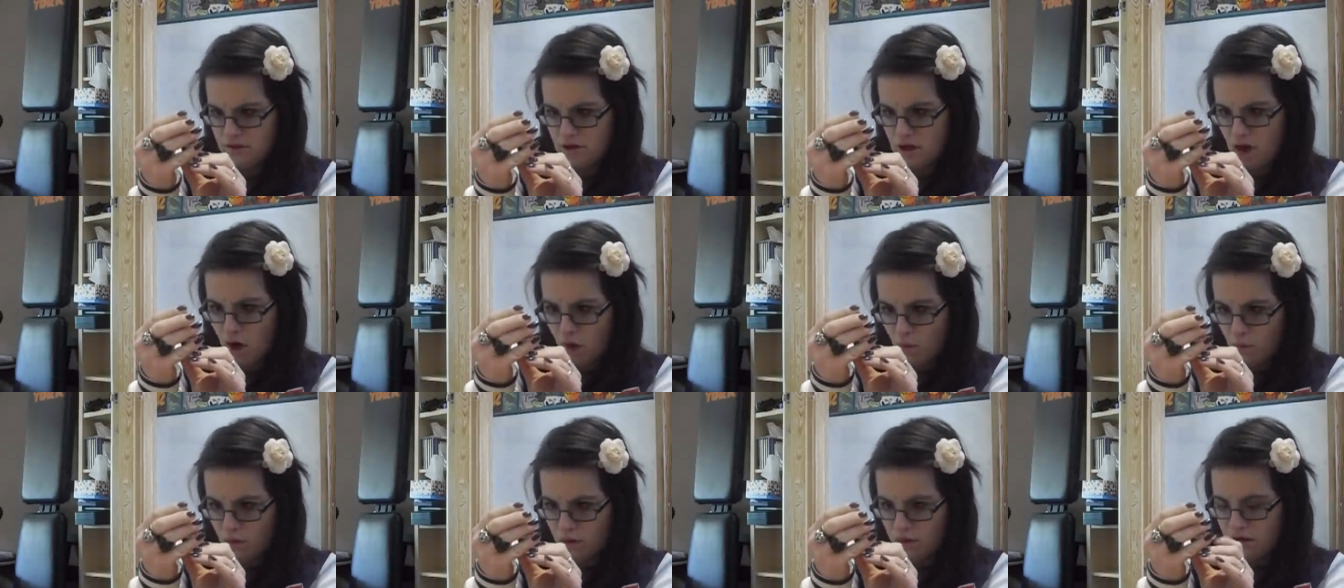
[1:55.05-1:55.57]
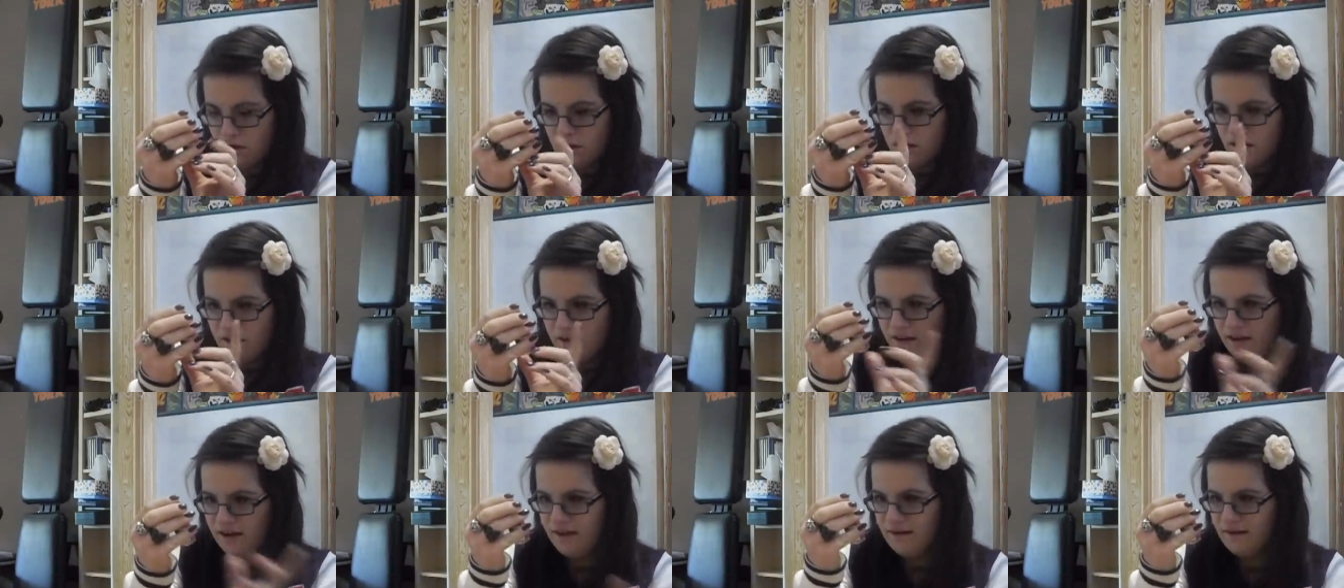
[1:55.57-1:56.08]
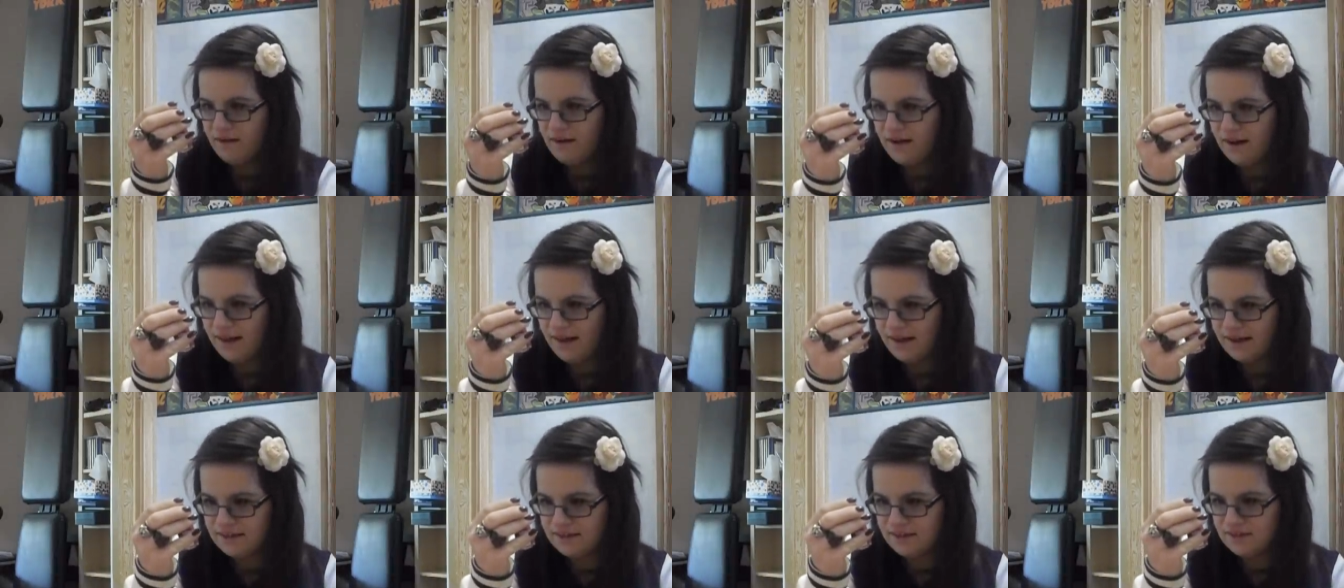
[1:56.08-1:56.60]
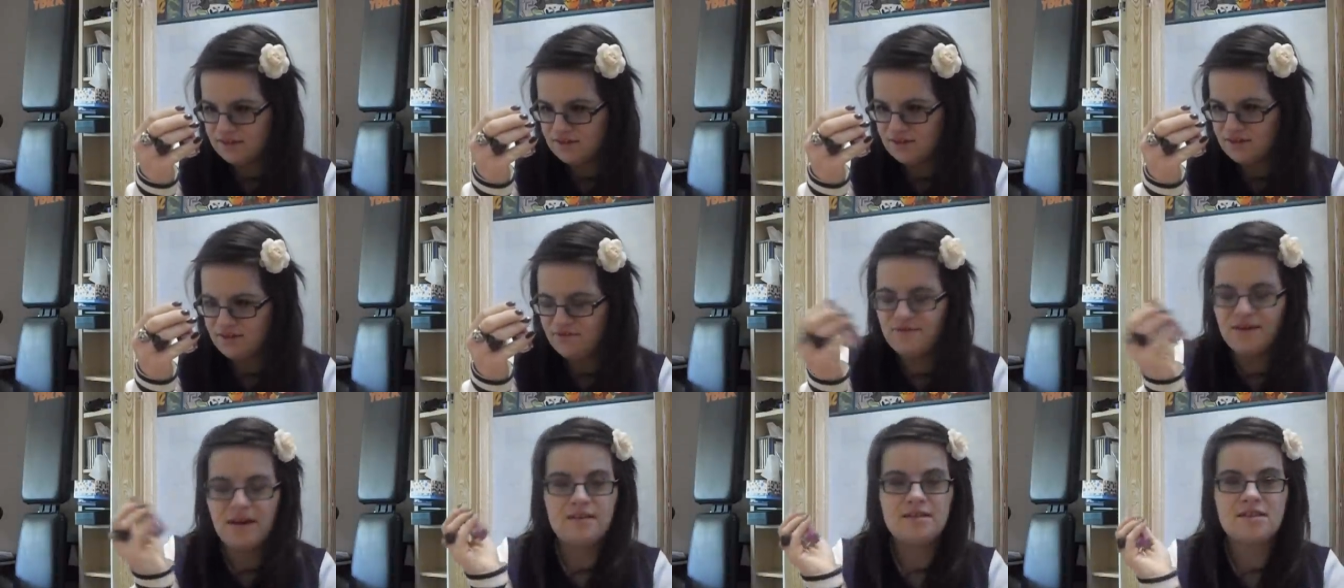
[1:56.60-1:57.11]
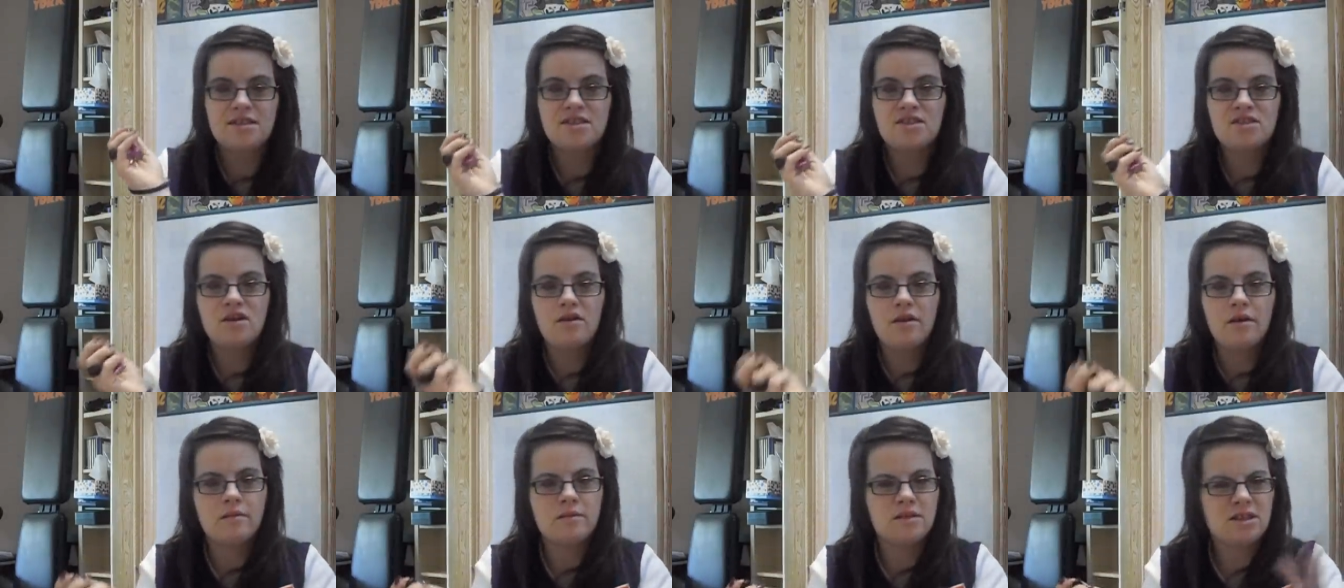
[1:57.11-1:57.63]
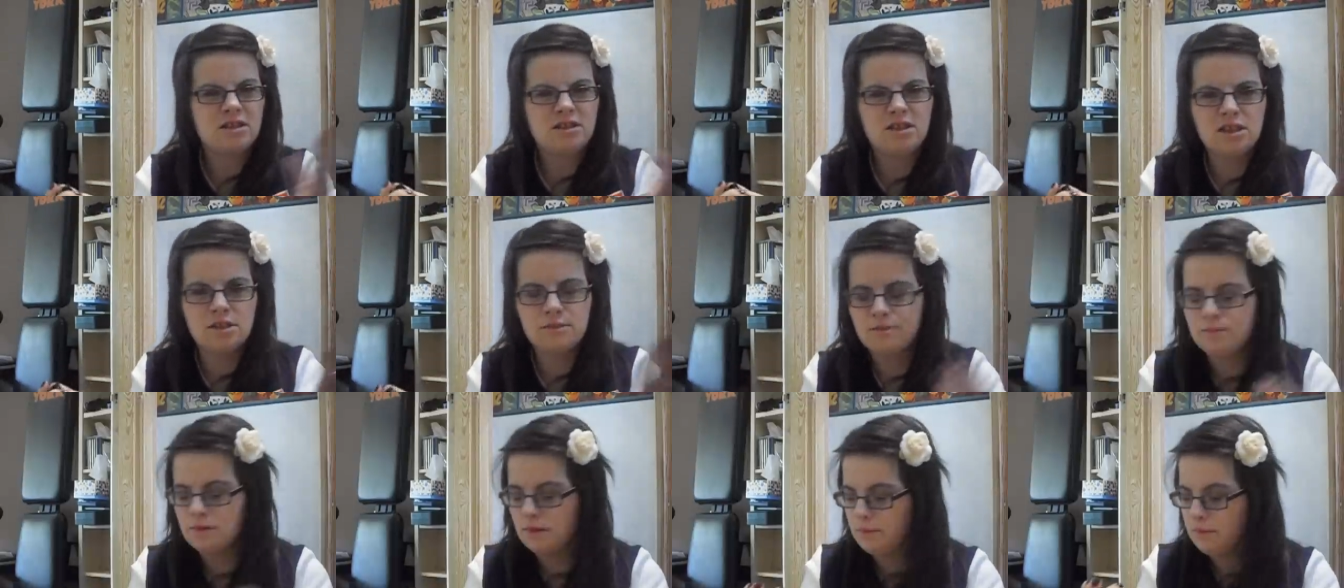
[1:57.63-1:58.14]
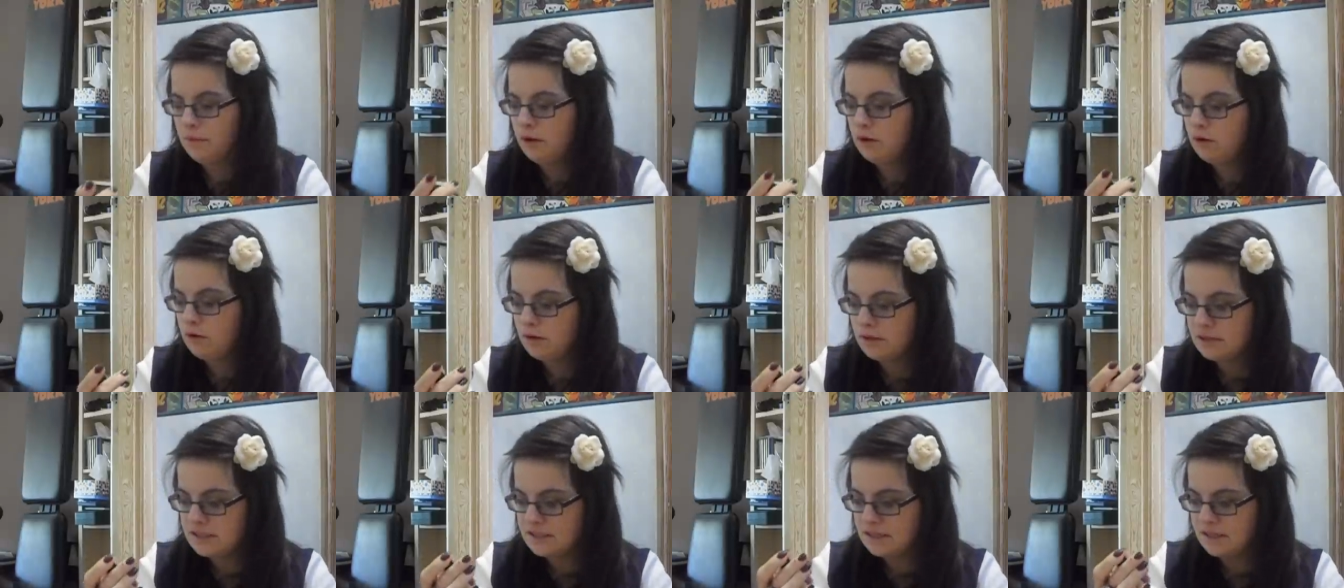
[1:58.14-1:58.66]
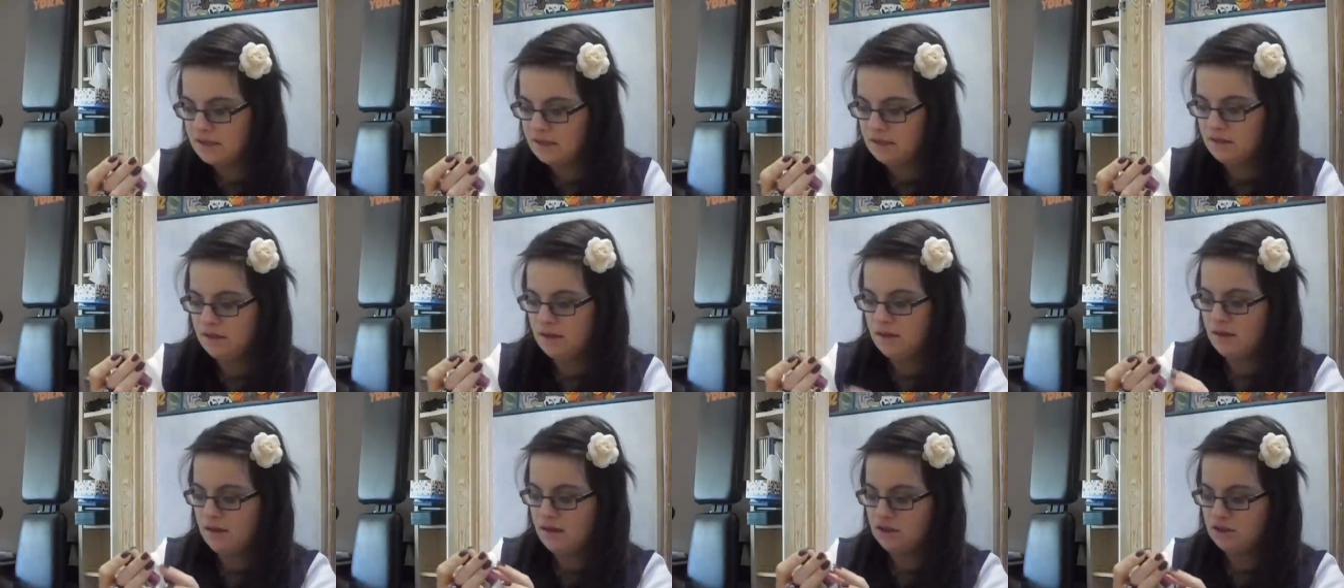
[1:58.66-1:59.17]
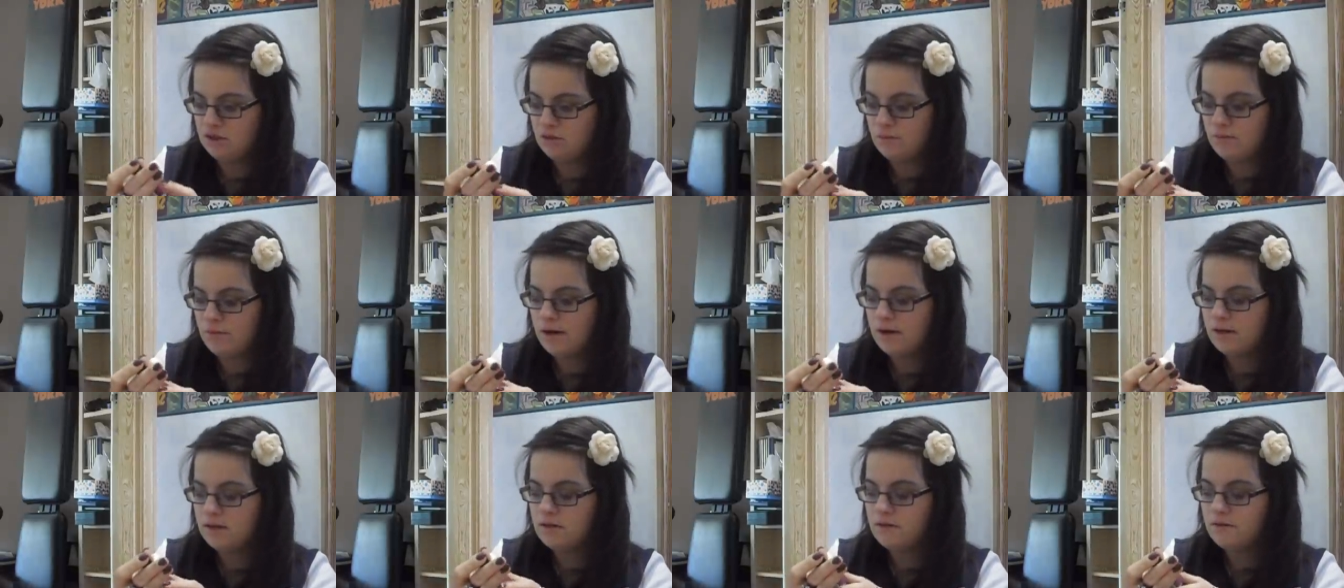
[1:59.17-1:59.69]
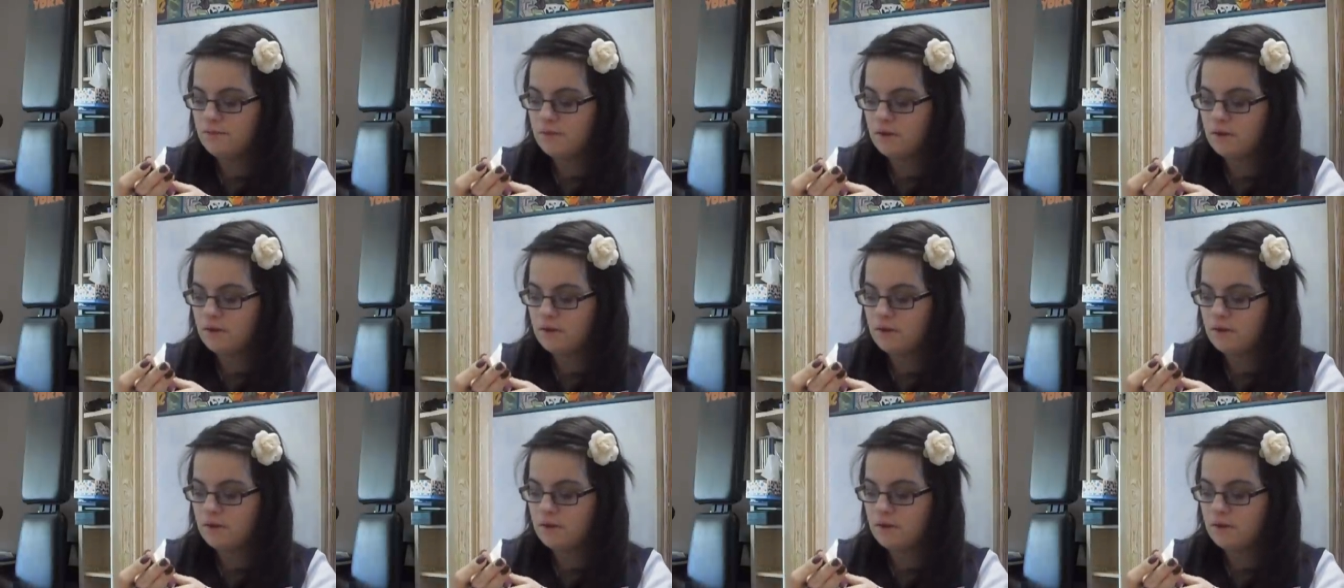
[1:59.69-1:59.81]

Oh, uh, Collection 2000 Star is just a bit where I couldn't see the actual brand